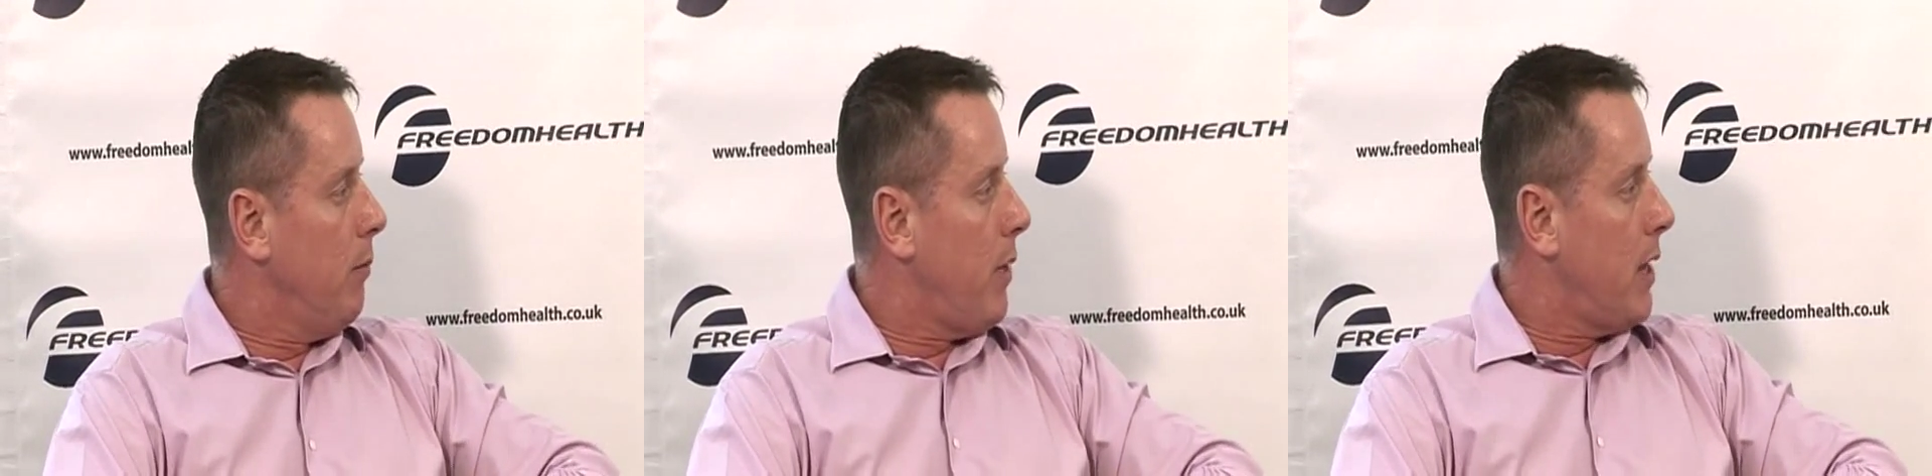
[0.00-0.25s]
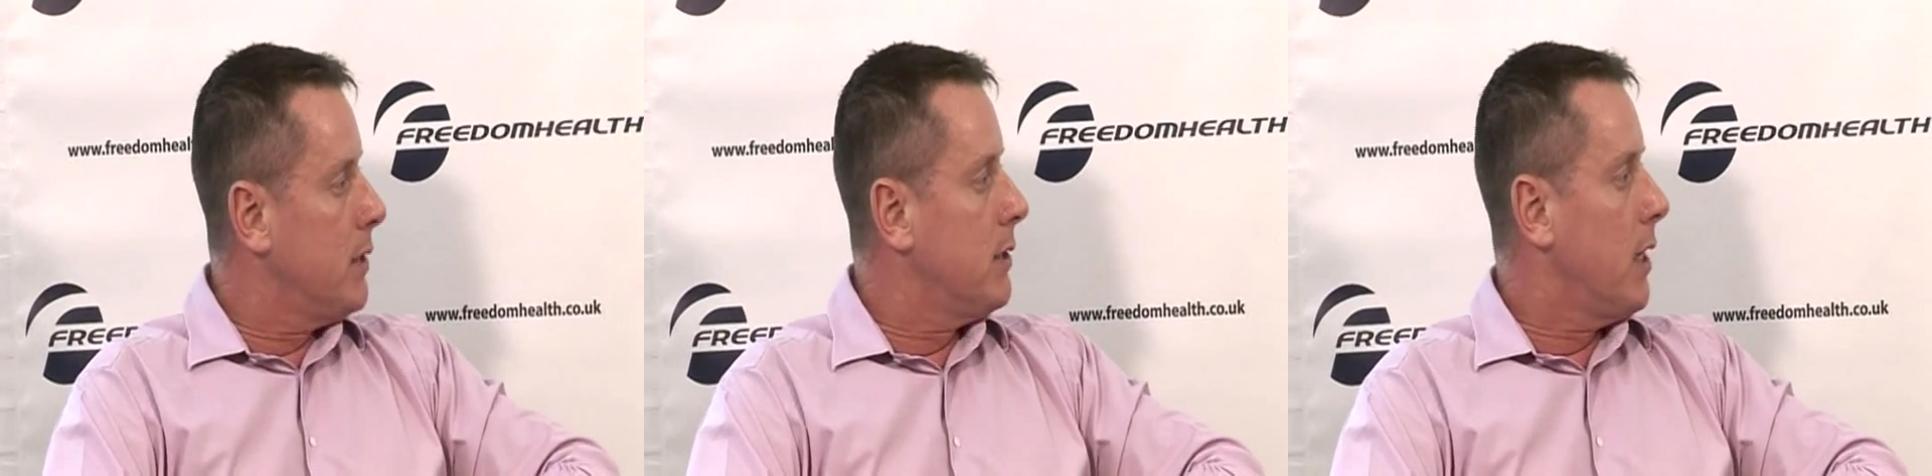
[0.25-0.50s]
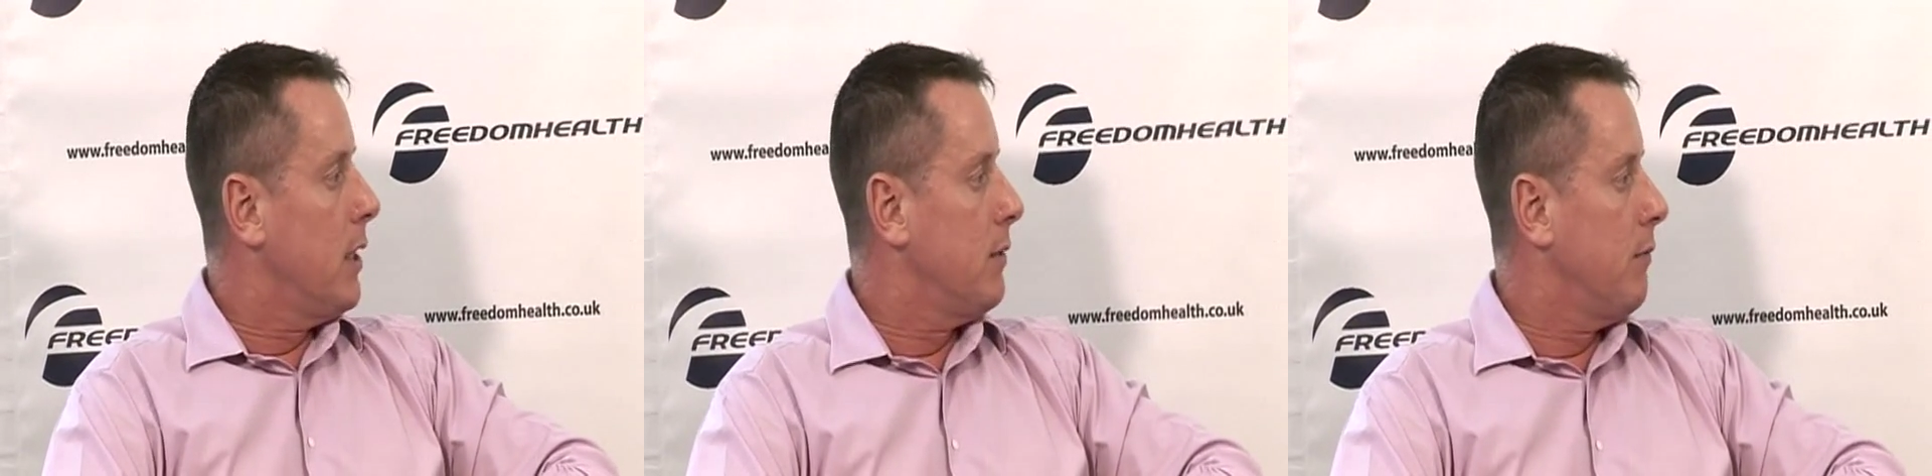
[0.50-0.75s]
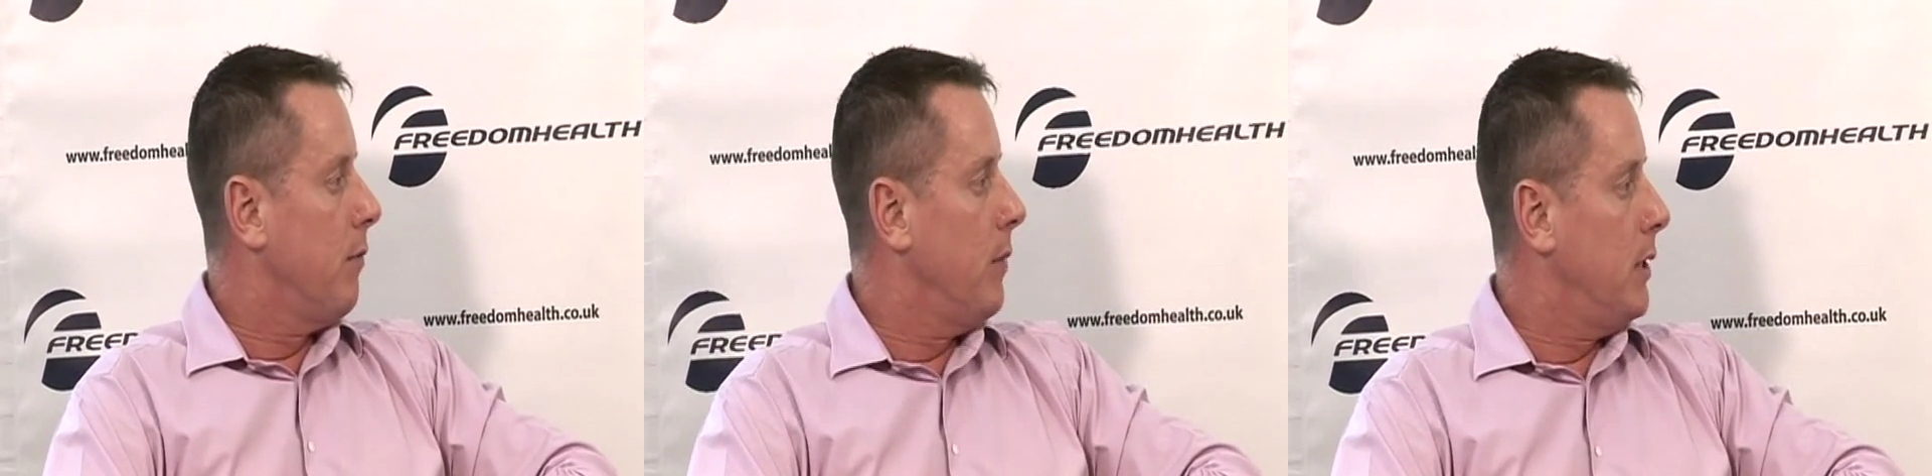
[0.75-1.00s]
best
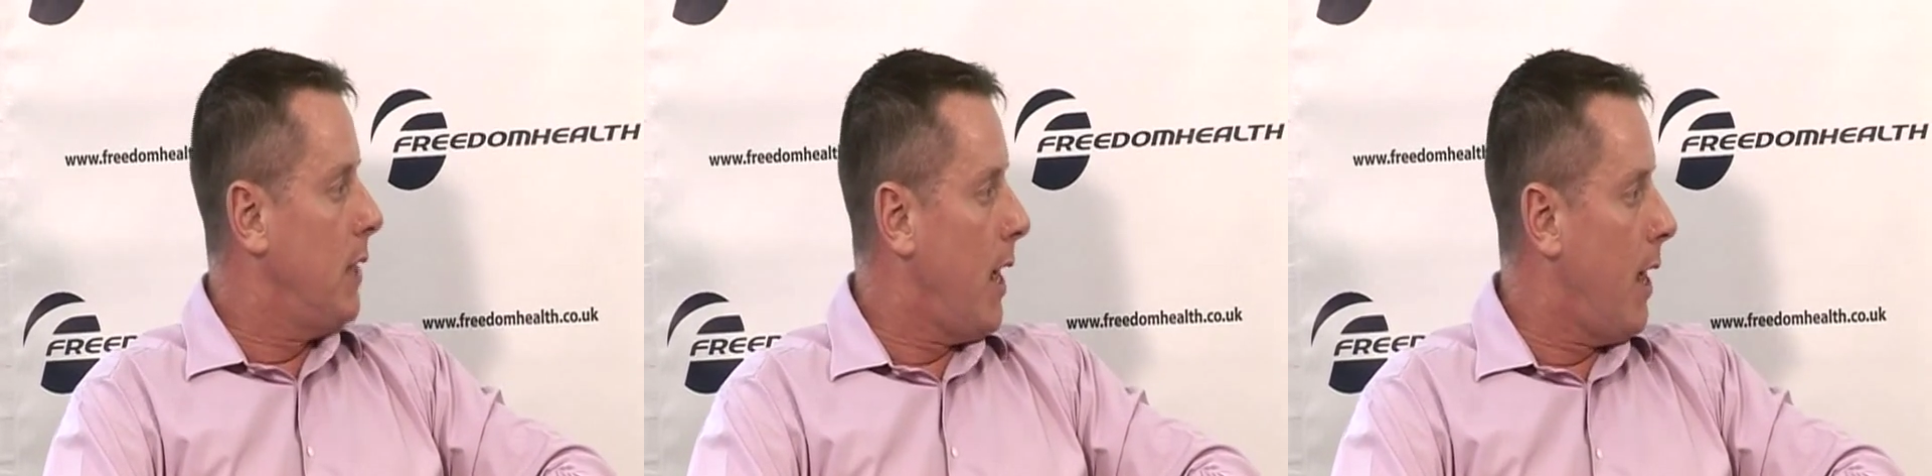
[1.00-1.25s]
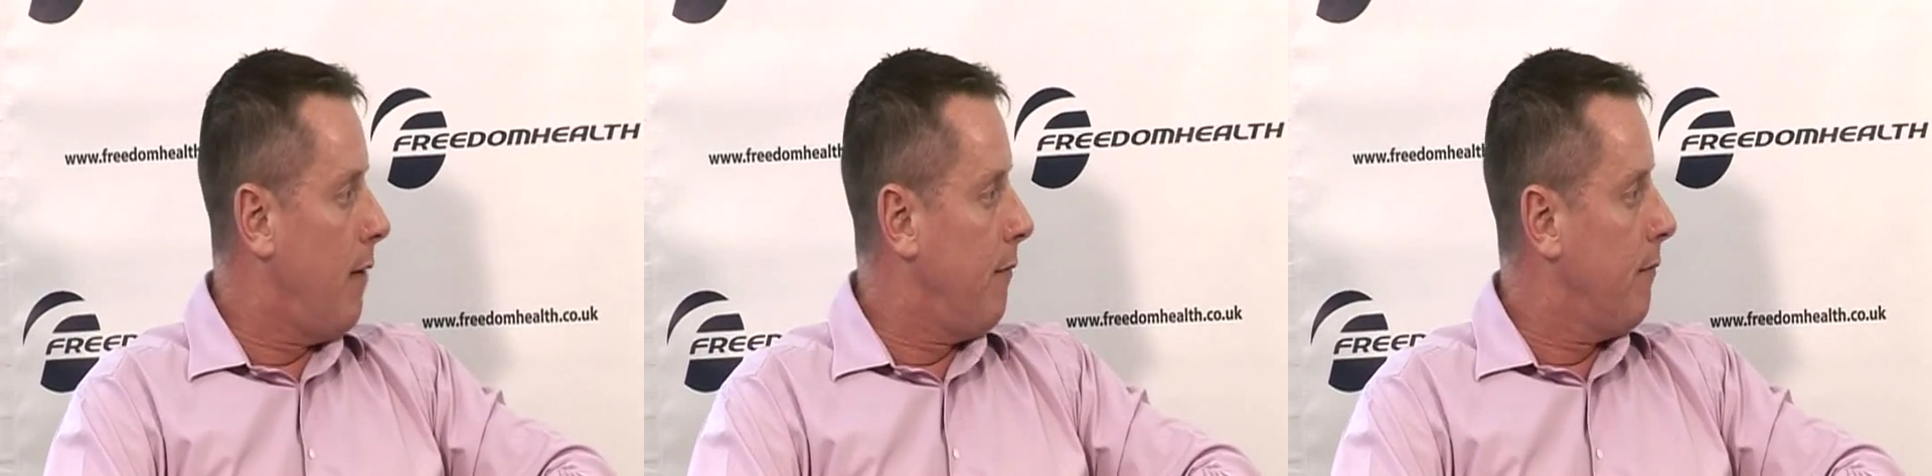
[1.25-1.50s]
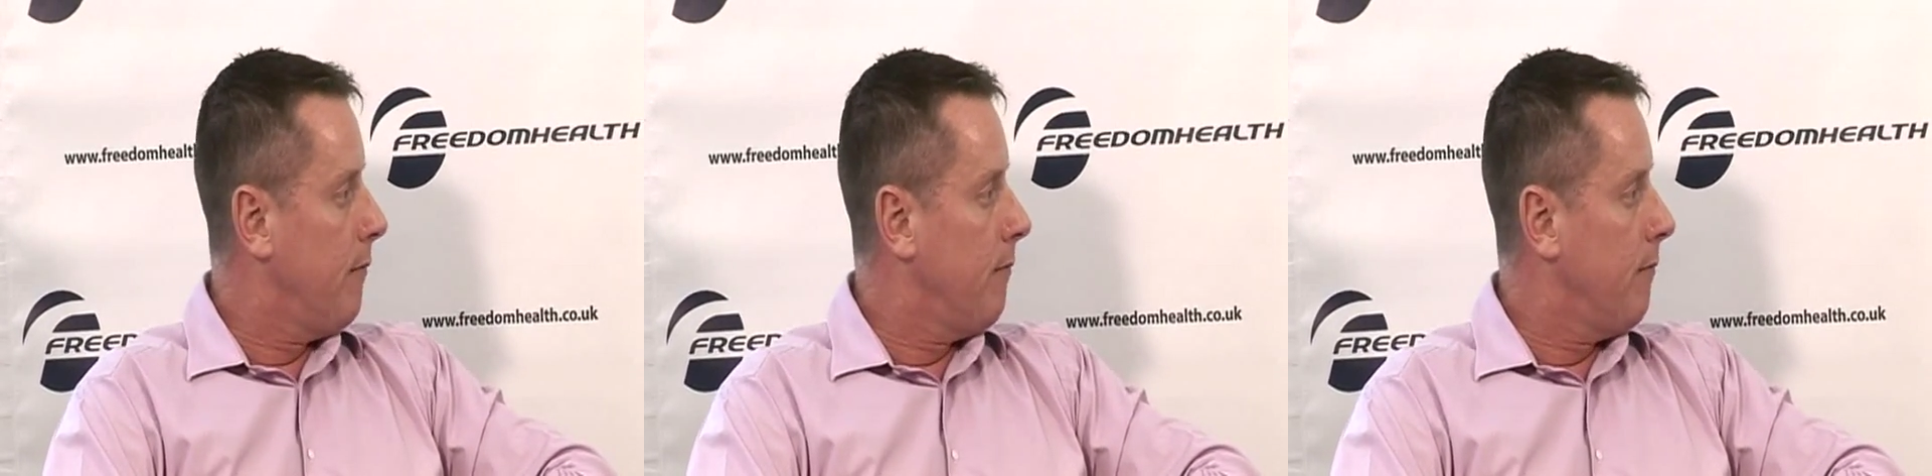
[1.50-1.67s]
test for me to have?